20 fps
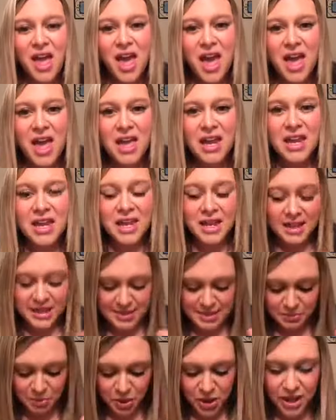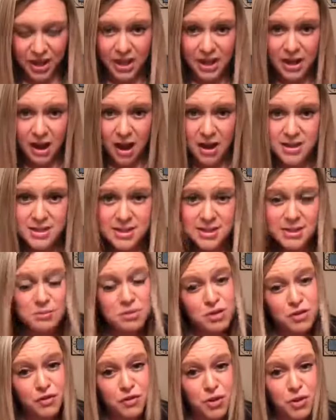It is putting it onto some
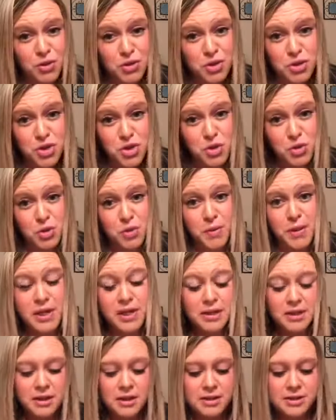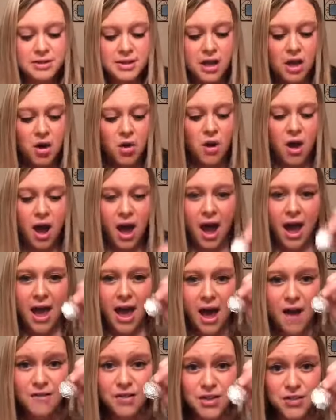diffuser jewelry. So I
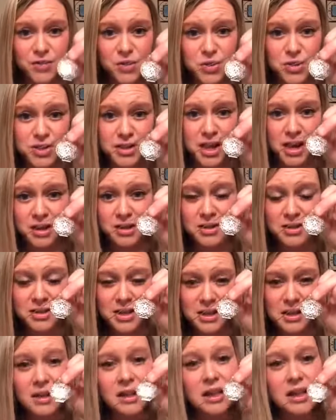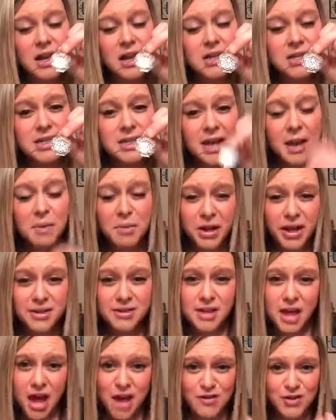have a diffuser necklace on tonight, but I
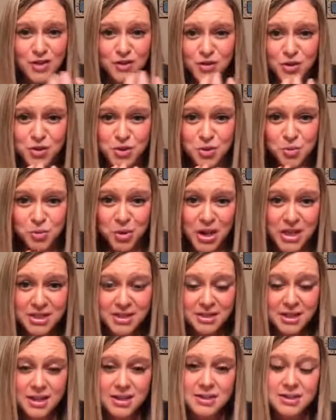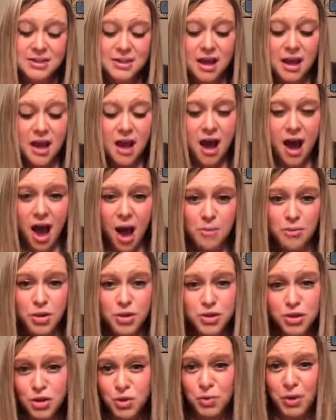also have diffuser bracelets.
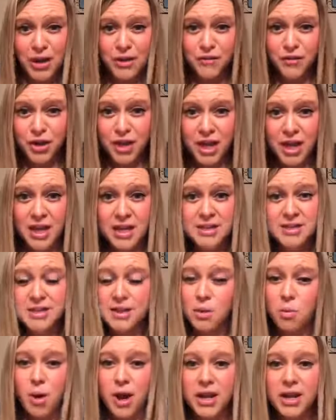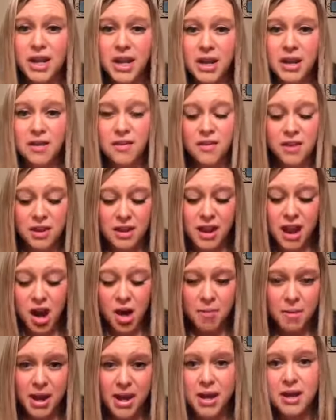Those are great for kids that want to get the
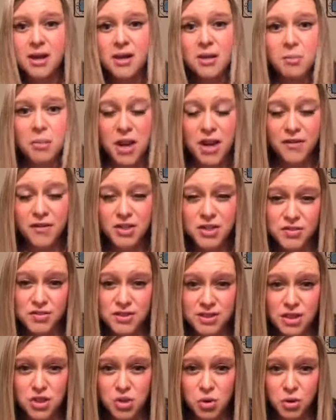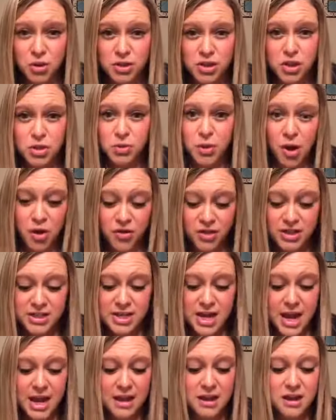aromatic benefits of essential oils throughout the
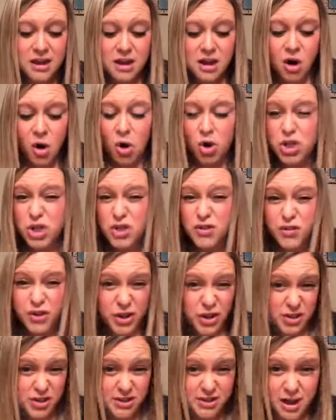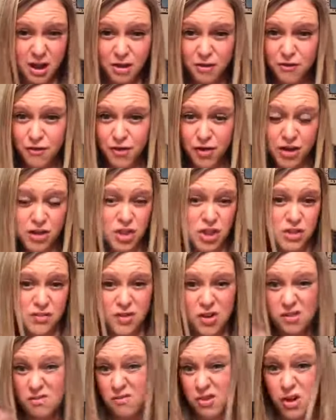day, or just for yourself, just
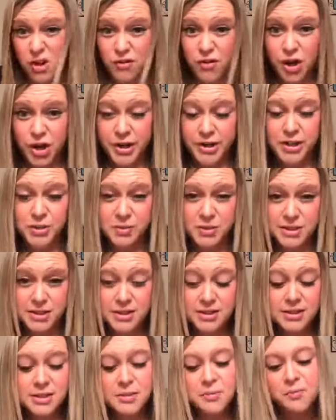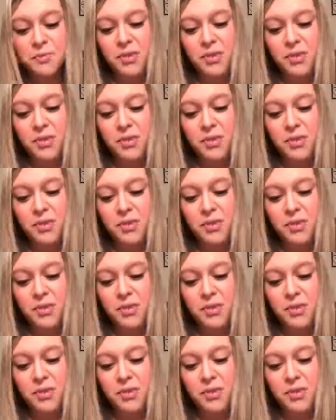for various reasons.